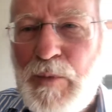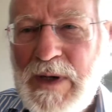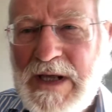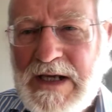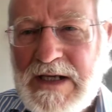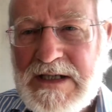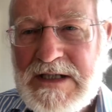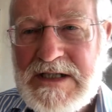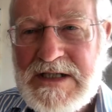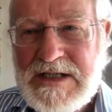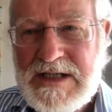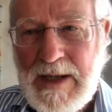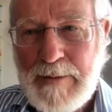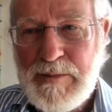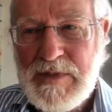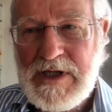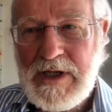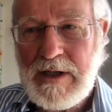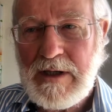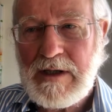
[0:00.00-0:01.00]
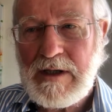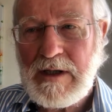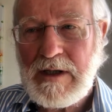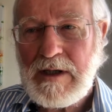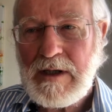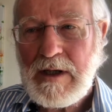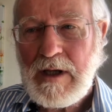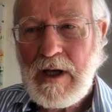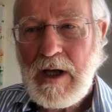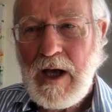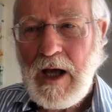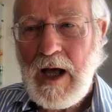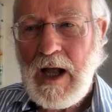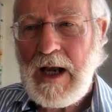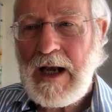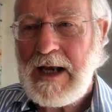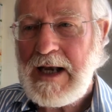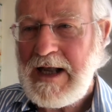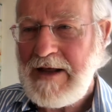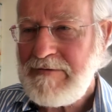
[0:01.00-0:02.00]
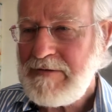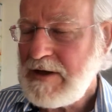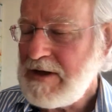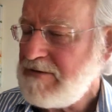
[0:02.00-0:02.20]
we accepted a level